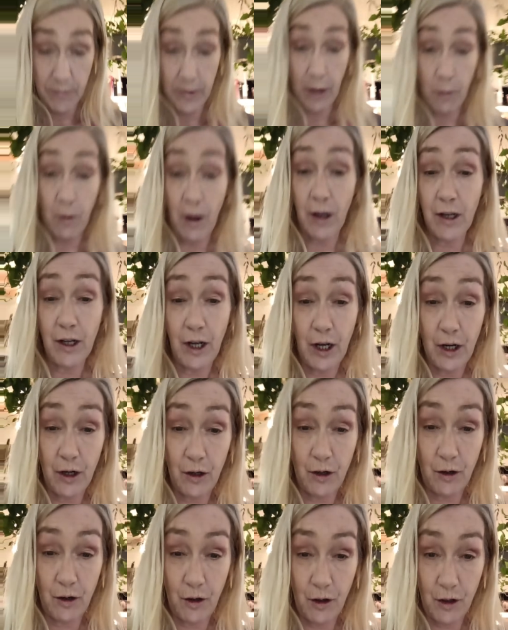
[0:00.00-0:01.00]
Well,
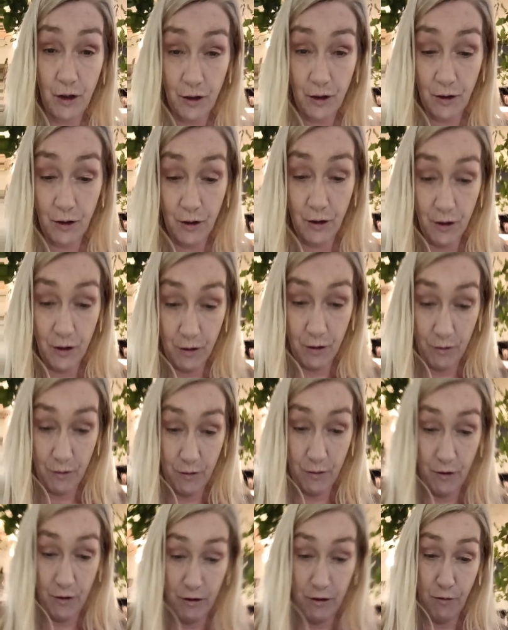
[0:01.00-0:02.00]
you
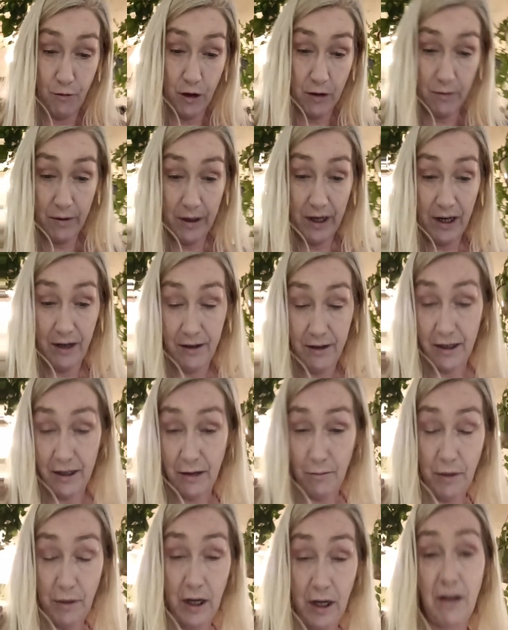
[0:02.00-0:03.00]
doing more readings than
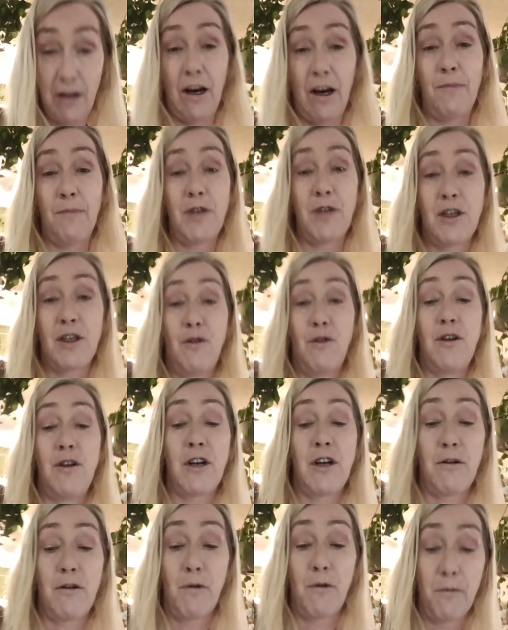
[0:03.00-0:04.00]
me. I'm just doing
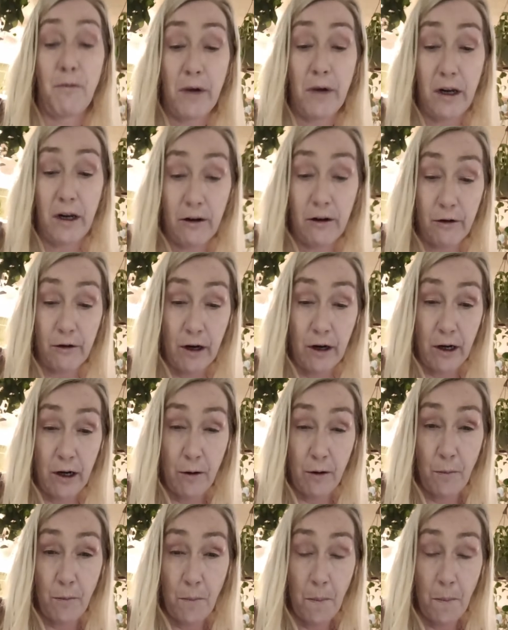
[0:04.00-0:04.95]
general readings right now.